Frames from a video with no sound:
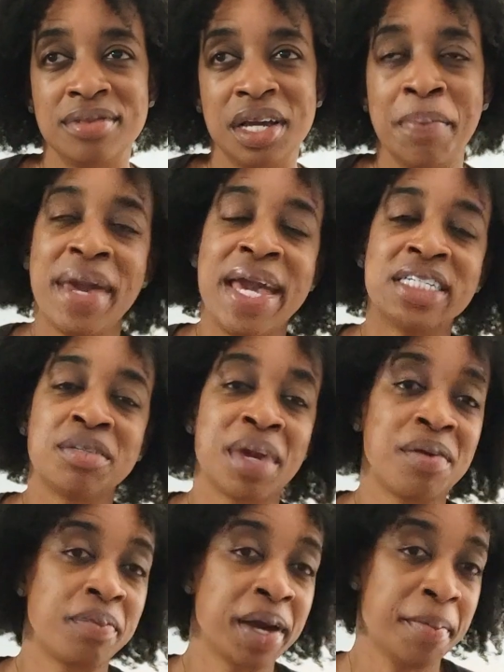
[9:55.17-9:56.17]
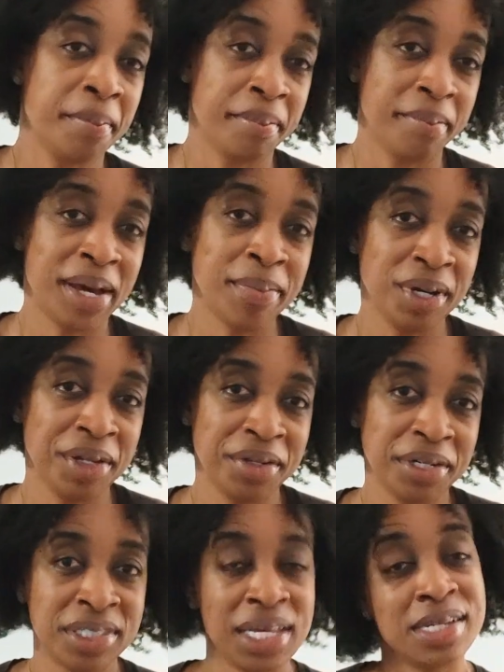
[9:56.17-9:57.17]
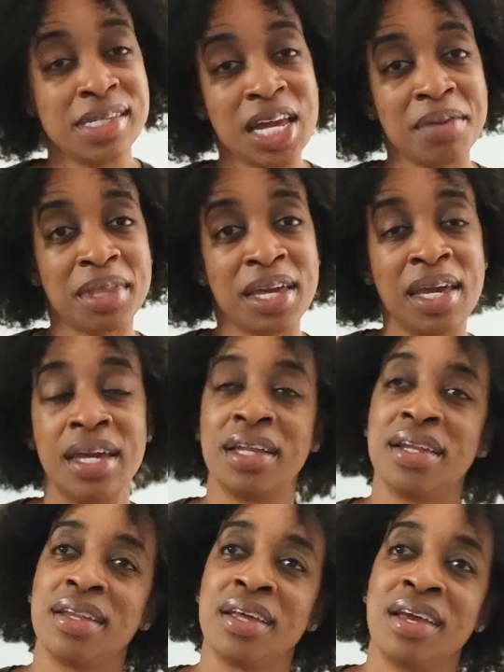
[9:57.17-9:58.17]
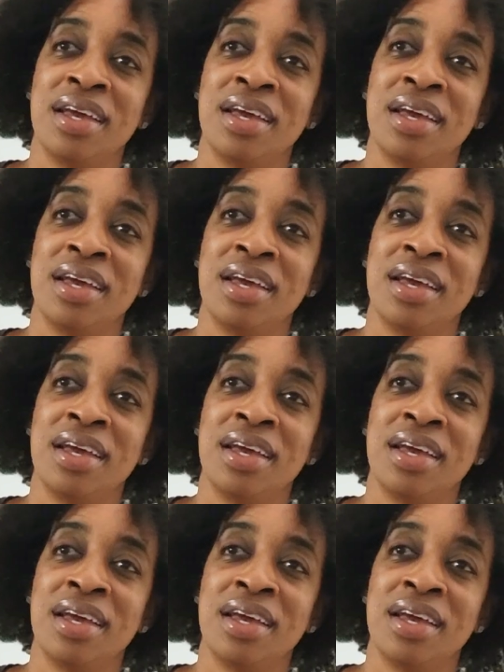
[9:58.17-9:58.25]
imagine maybe my mother could say the same thing,